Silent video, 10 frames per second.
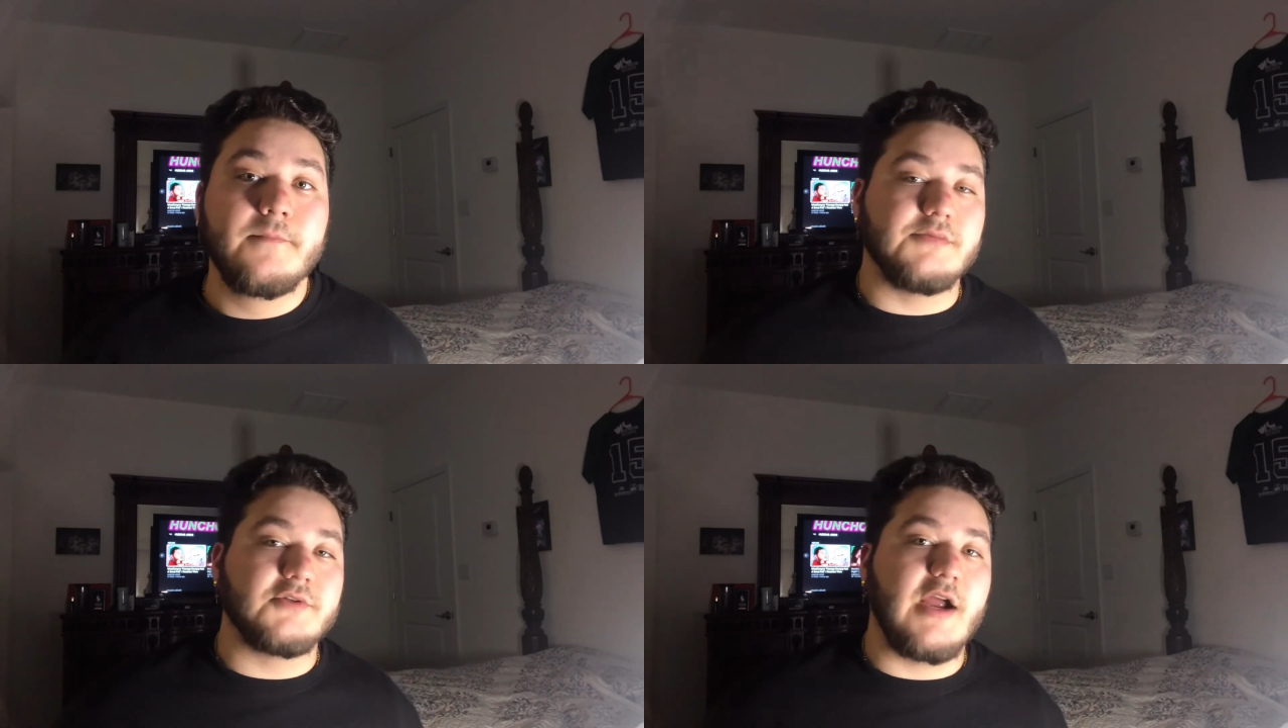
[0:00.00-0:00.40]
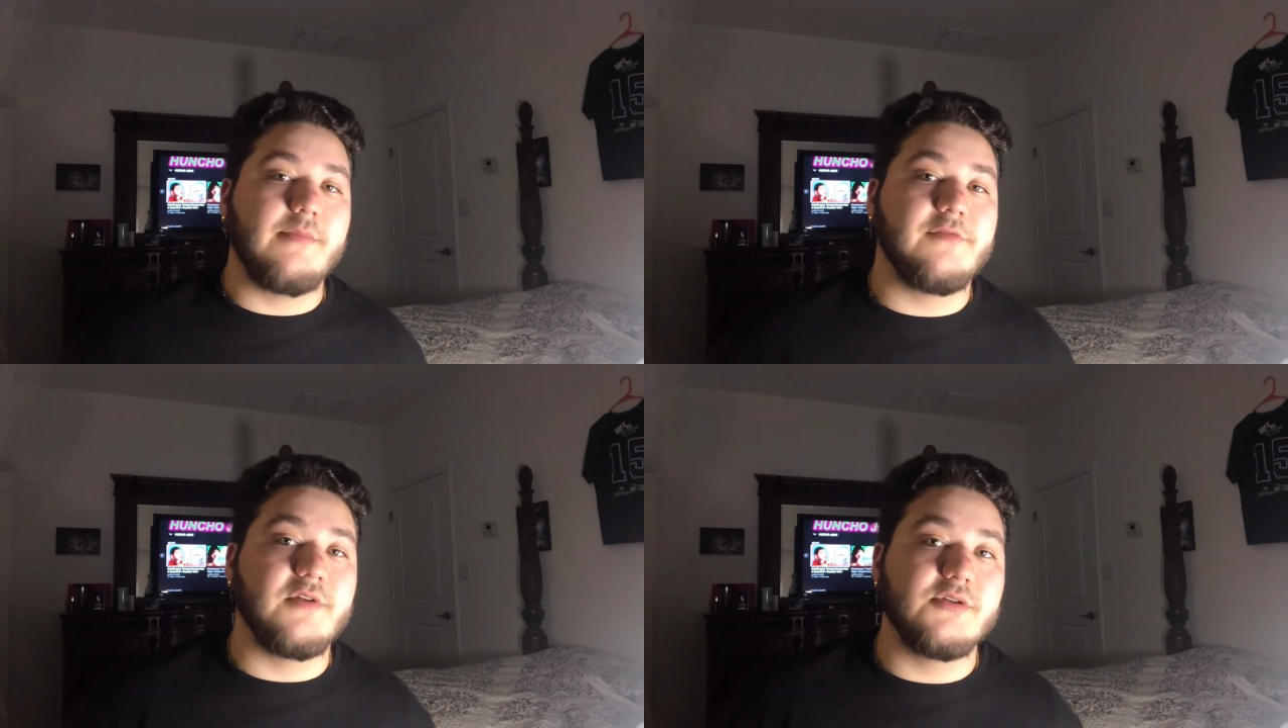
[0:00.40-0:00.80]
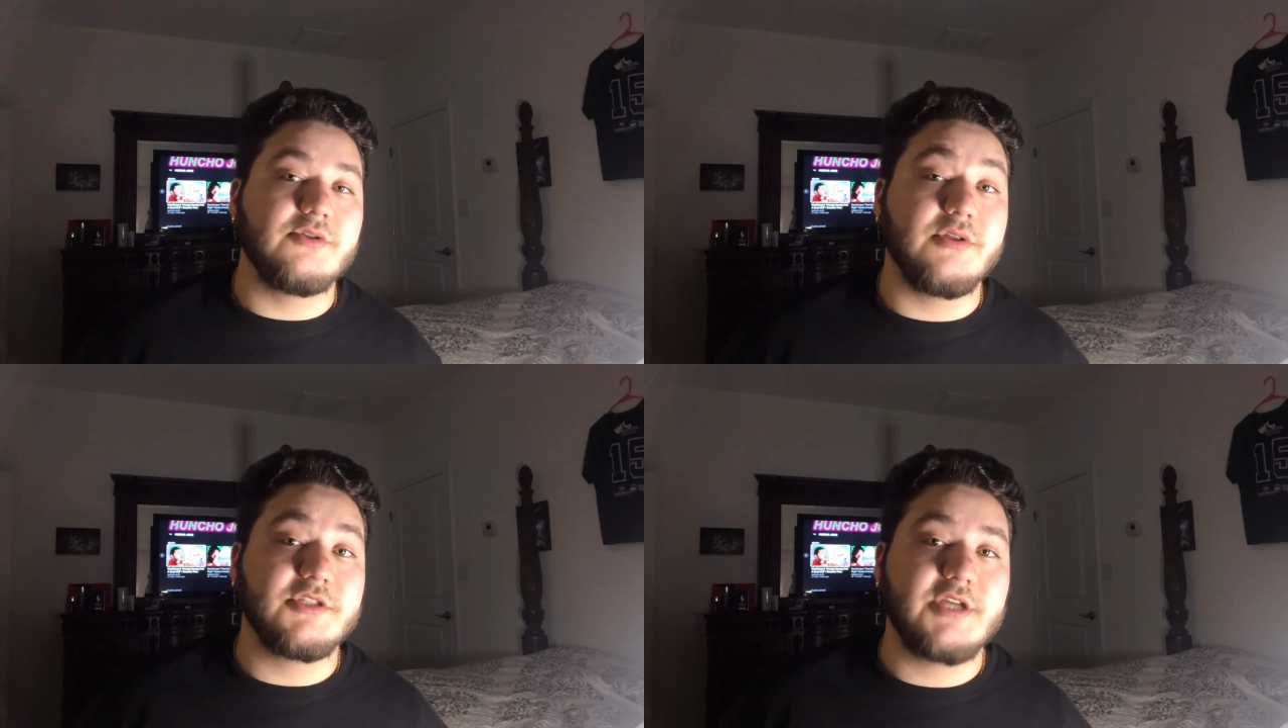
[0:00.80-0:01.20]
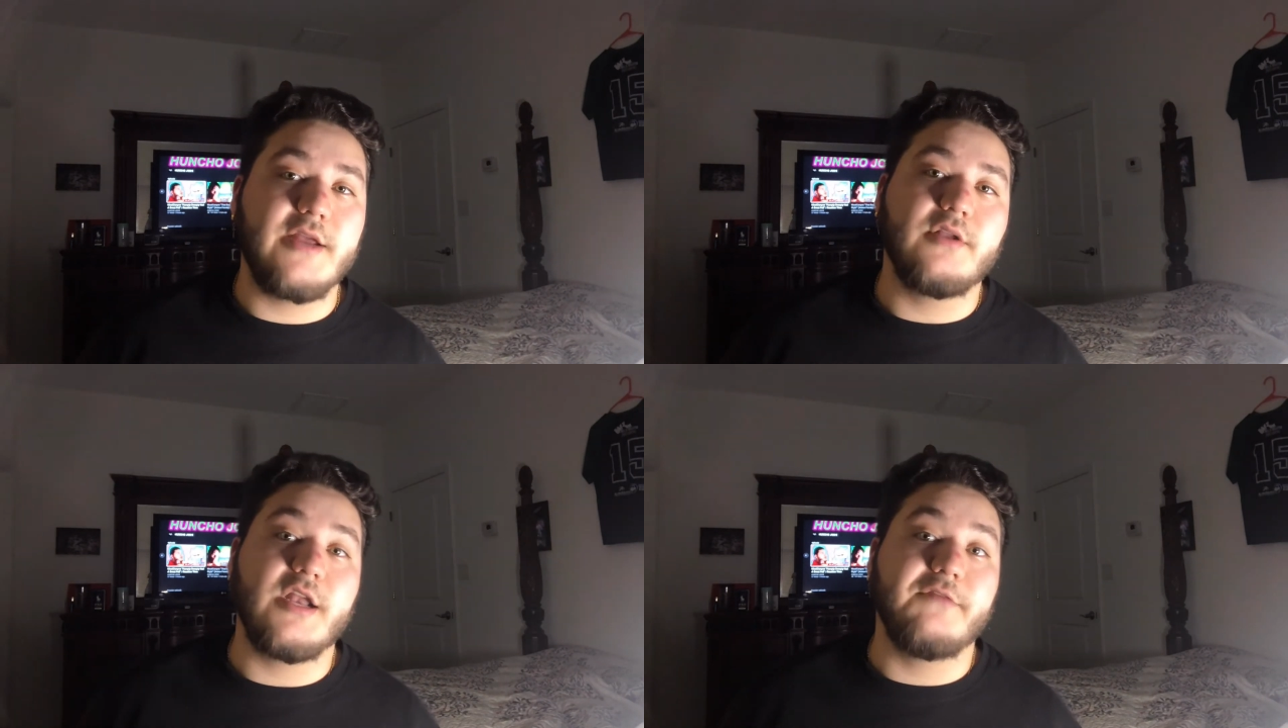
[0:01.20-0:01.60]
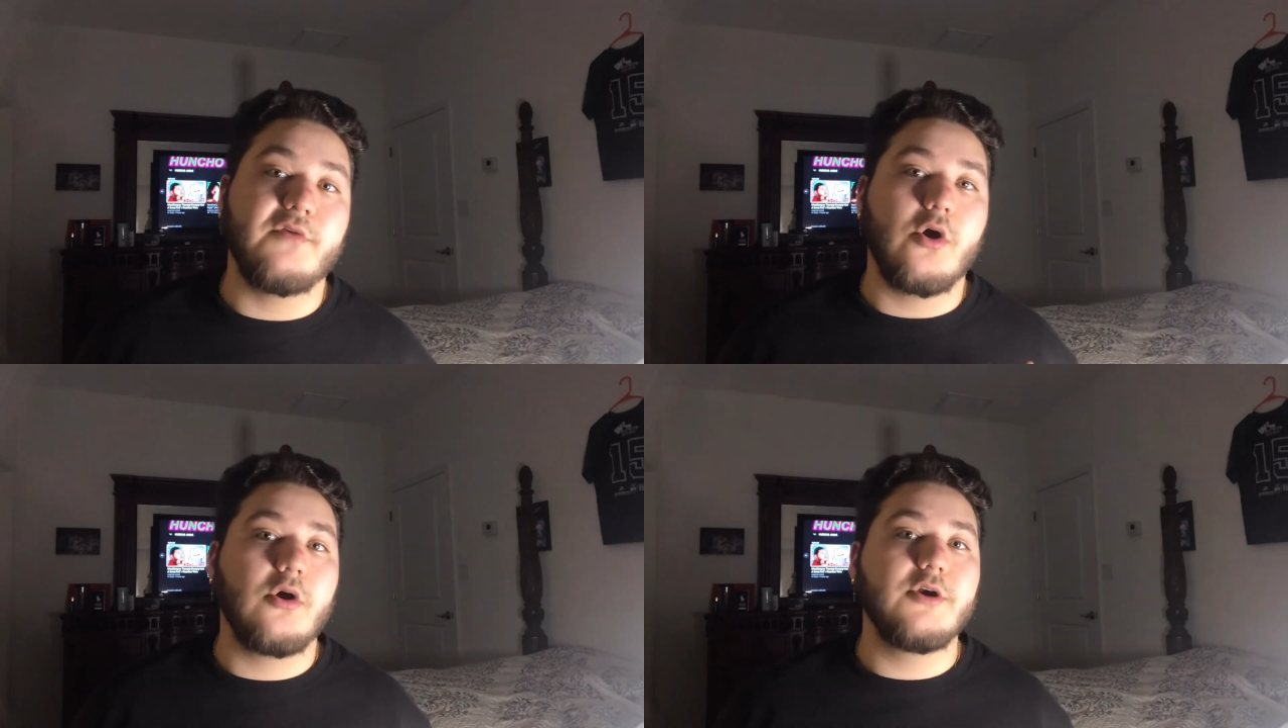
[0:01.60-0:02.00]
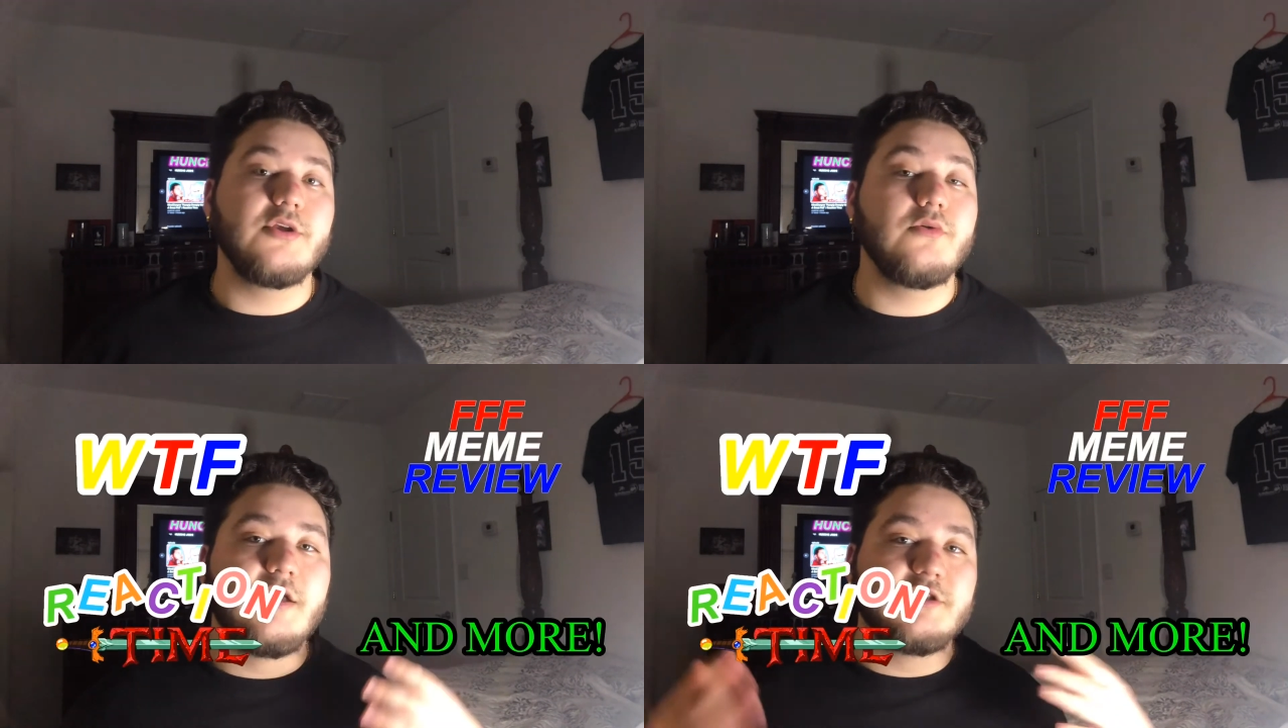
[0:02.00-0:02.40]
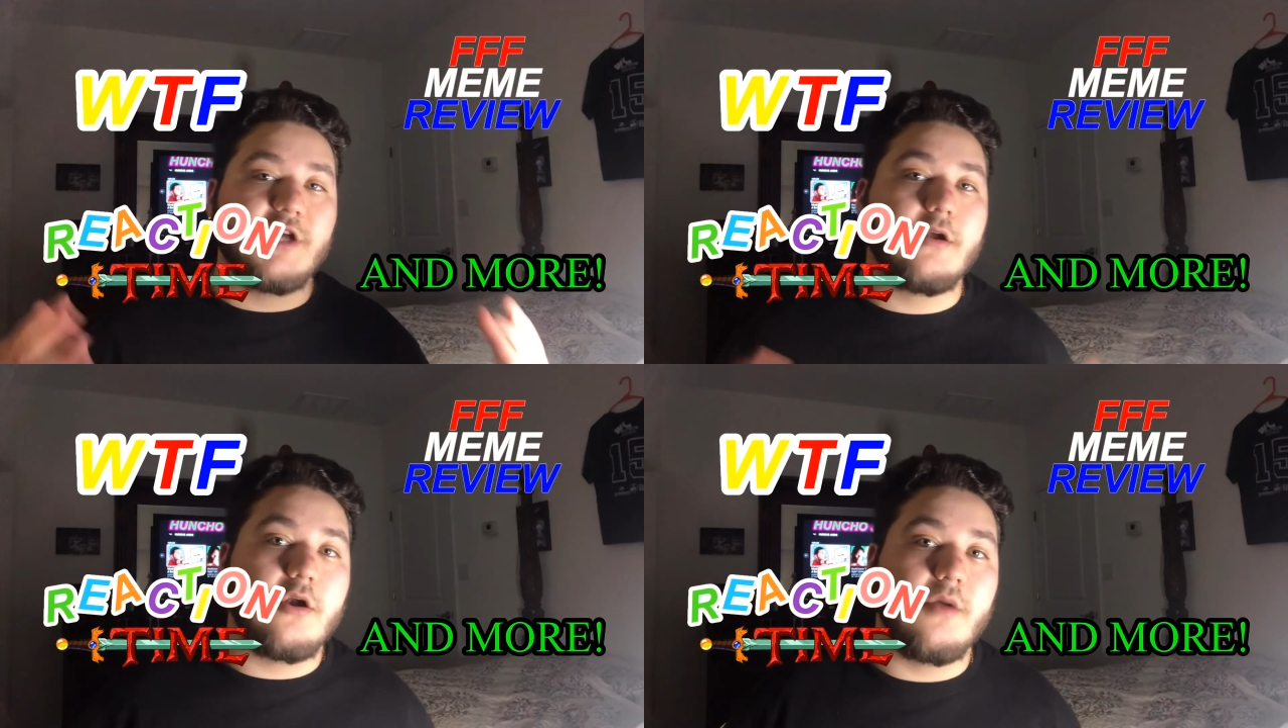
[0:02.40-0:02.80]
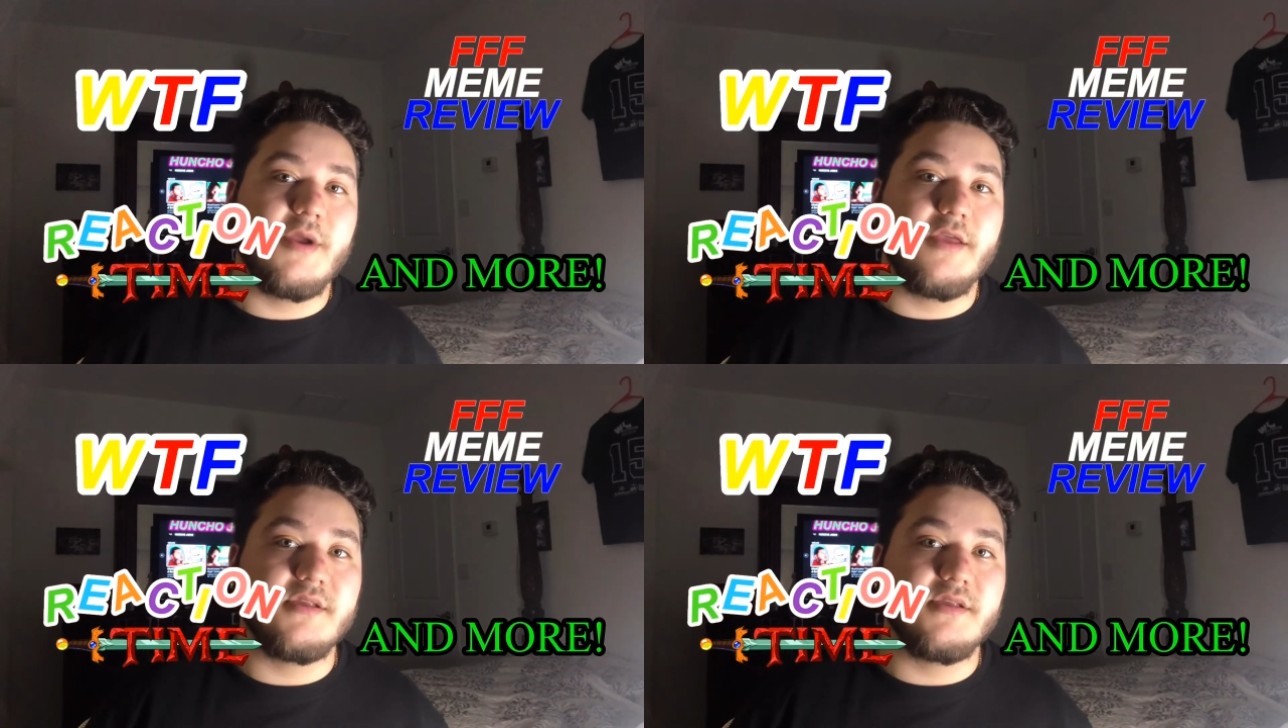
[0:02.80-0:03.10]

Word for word: subscribe if you're new to this channel, and if you are new, check out all my other